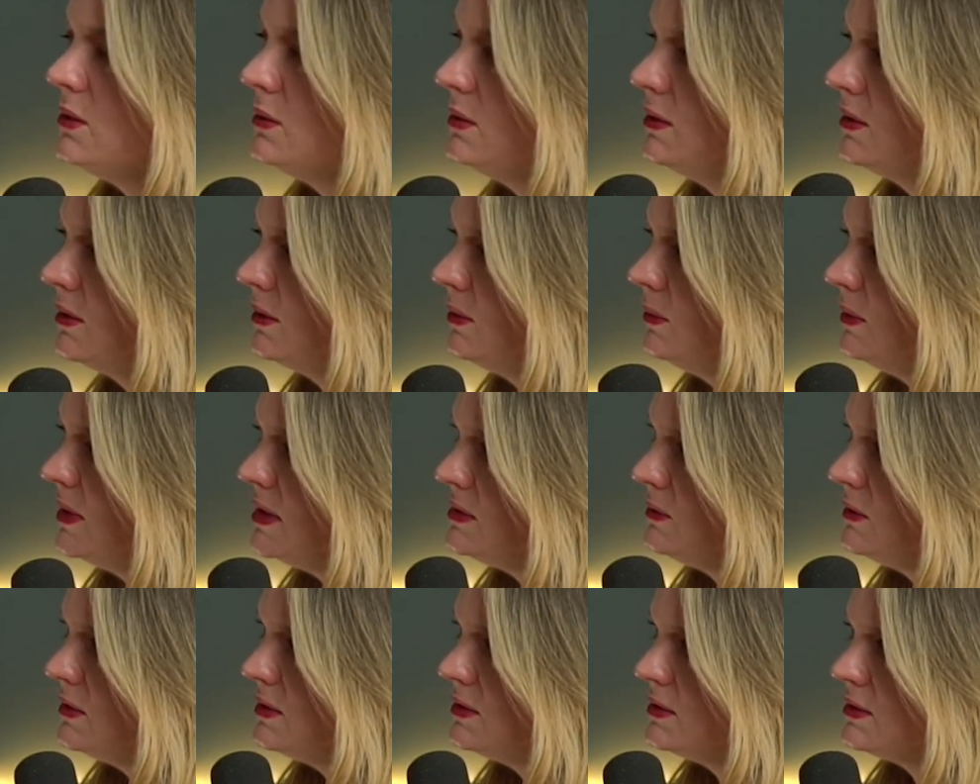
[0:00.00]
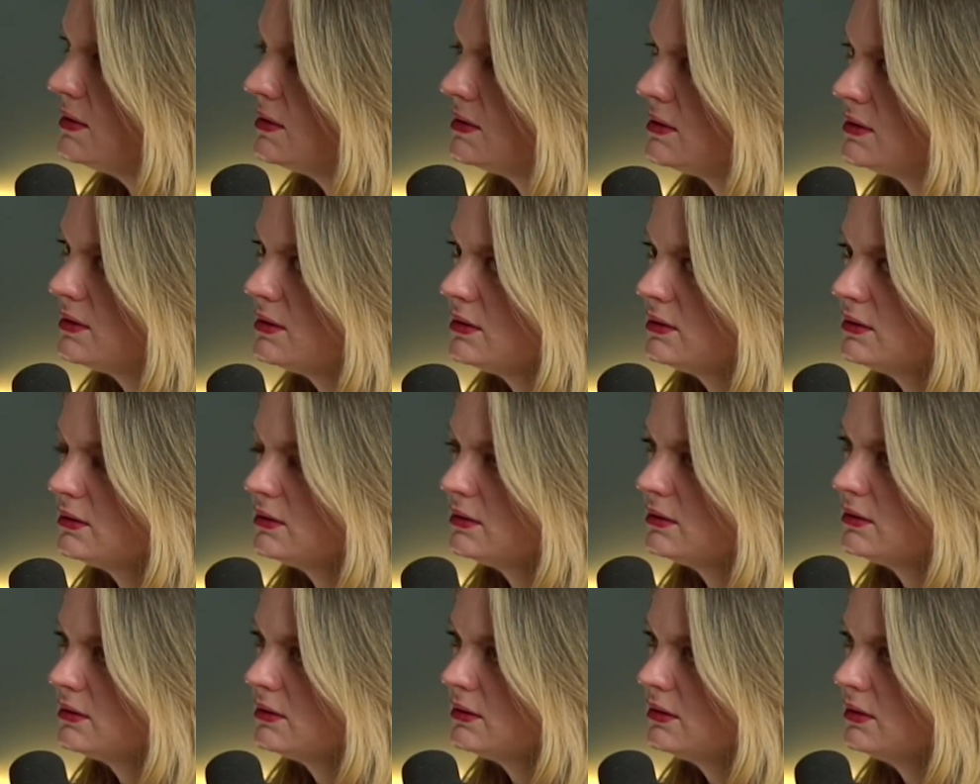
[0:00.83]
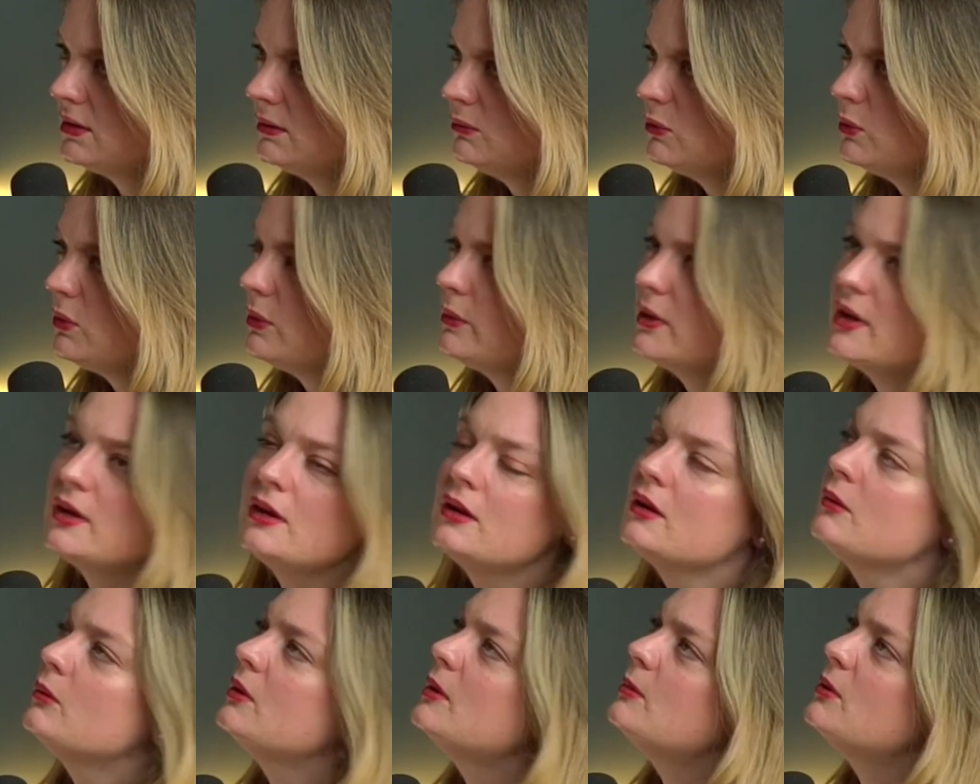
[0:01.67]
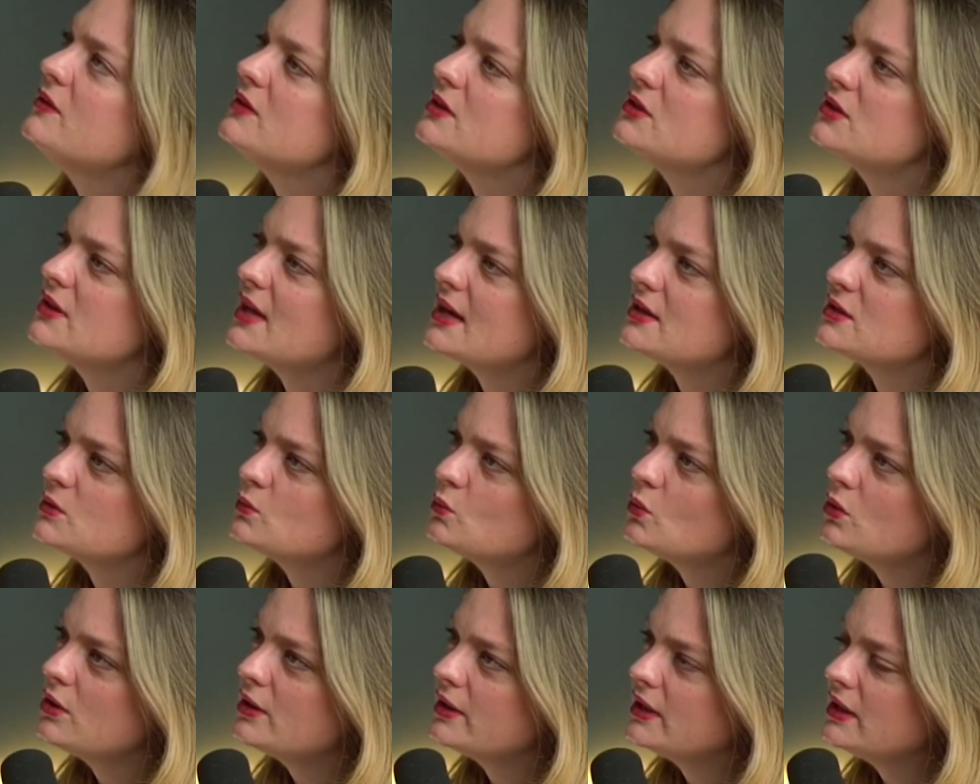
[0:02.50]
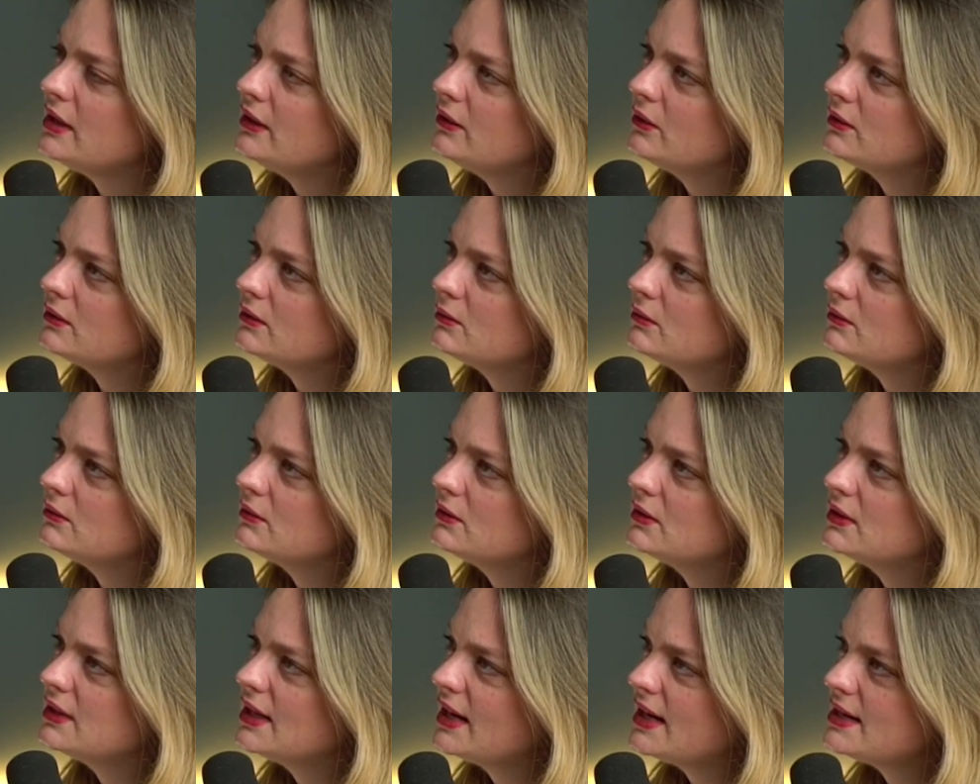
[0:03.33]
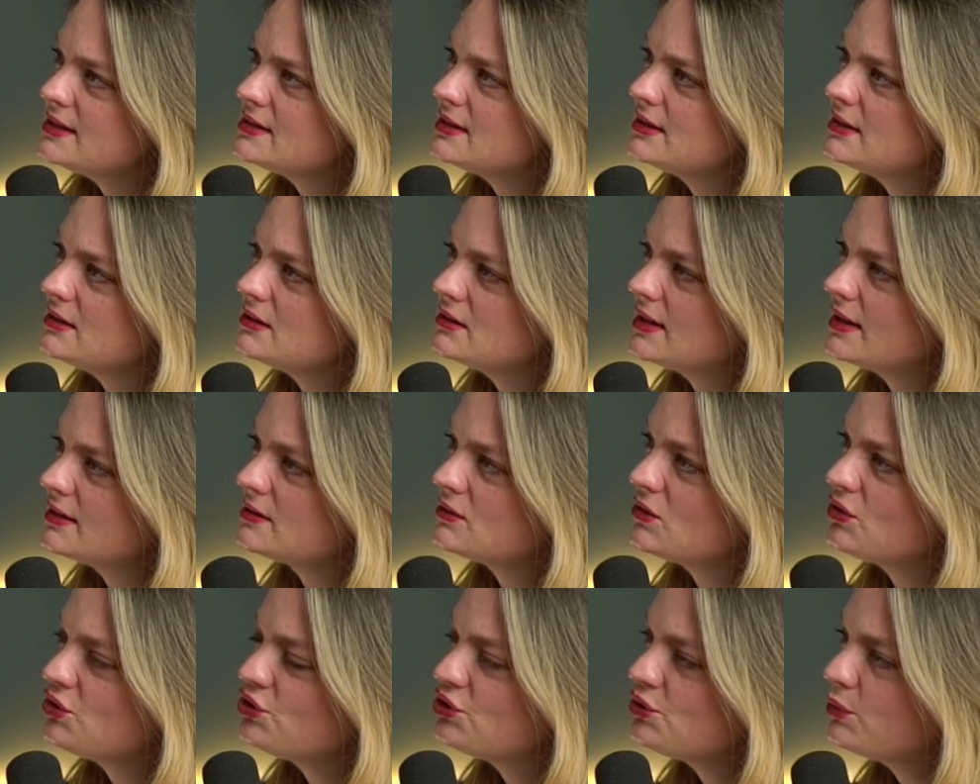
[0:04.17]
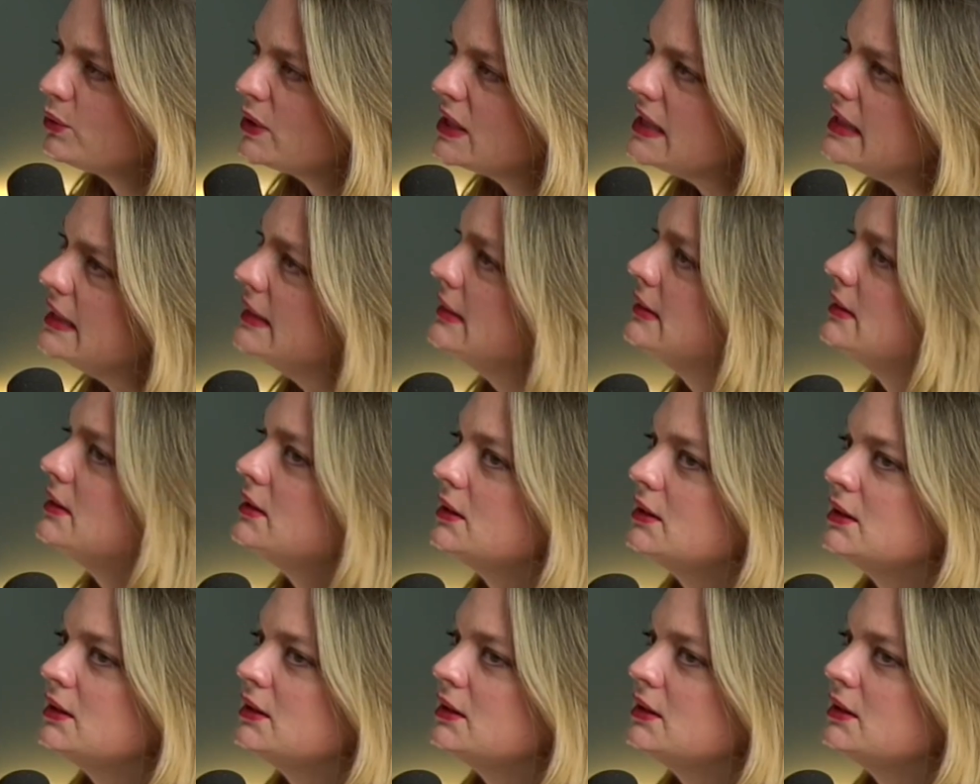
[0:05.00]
Talk, which was what we moved in 2001. He got knighted in 2003.